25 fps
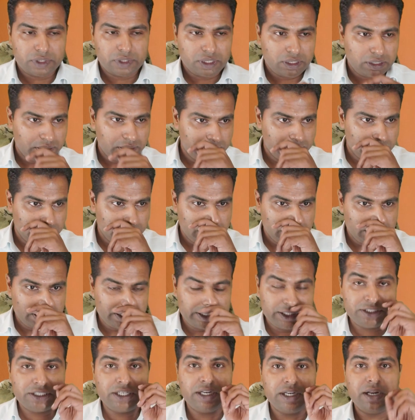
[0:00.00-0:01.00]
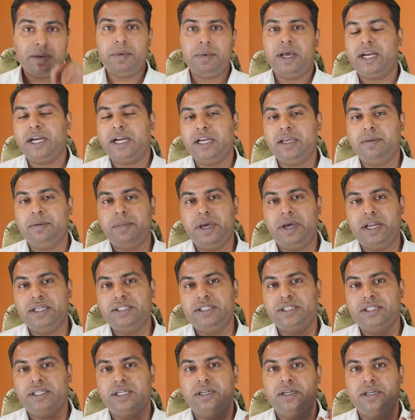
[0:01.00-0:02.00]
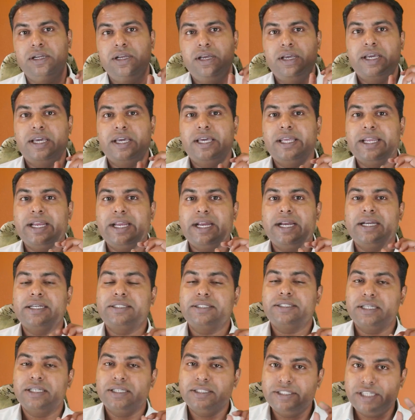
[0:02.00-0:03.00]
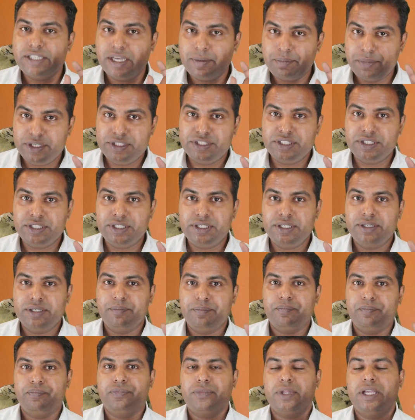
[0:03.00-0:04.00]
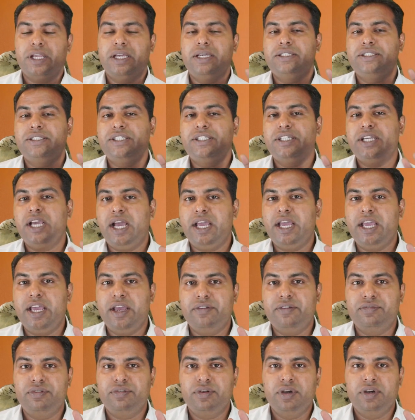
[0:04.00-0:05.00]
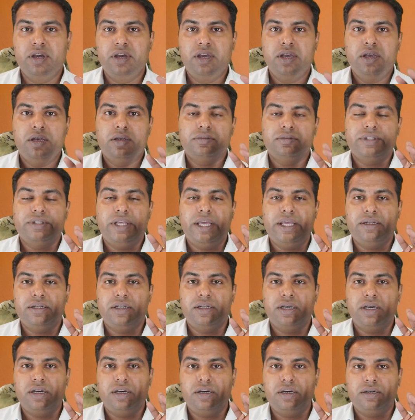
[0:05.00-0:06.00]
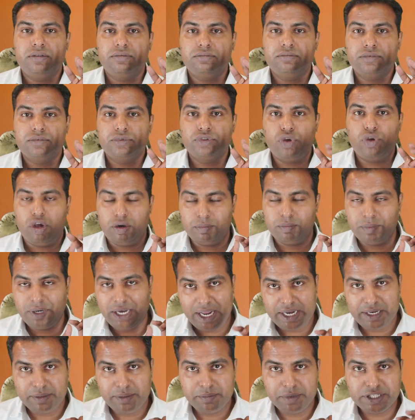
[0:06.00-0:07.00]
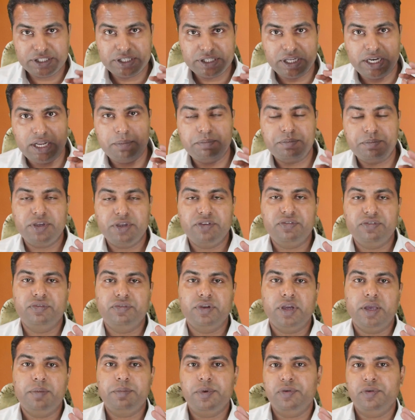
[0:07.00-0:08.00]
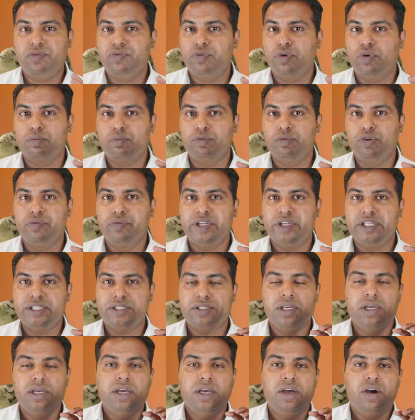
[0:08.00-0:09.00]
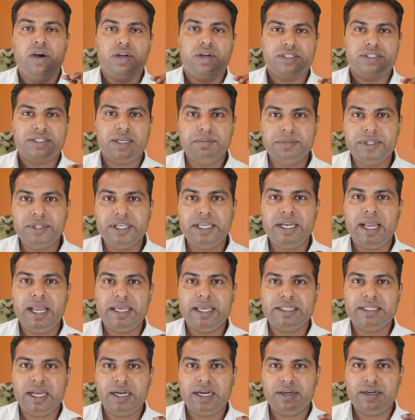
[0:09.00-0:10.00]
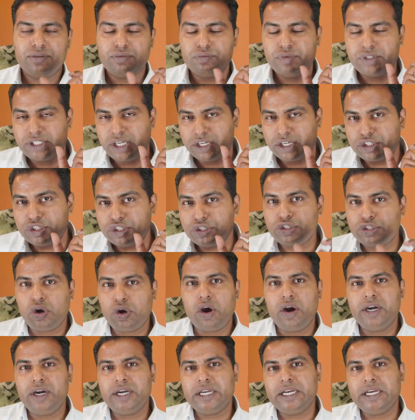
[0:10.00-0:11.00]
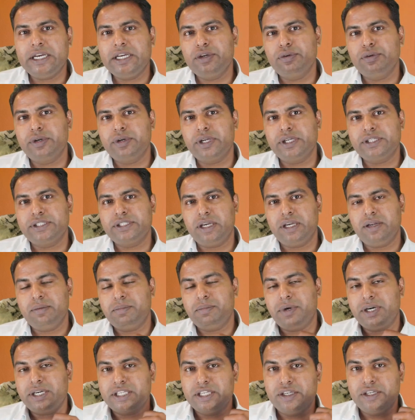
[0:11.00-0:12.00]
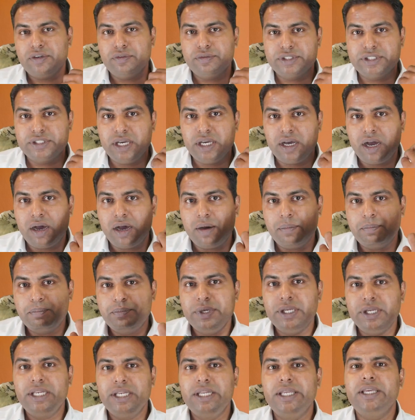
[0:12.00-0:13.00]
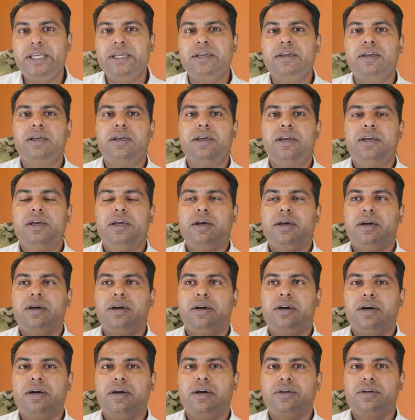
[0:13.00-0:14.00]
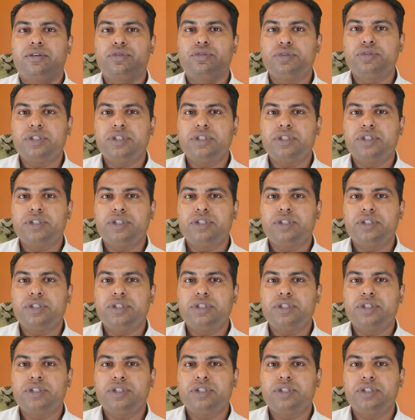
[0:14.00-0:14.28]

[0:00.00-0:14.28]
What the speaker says: the digital marketing manager creates JPG, GIF, then normal animation MP4 movies or something like that, which are short in duration but gives the appealing to the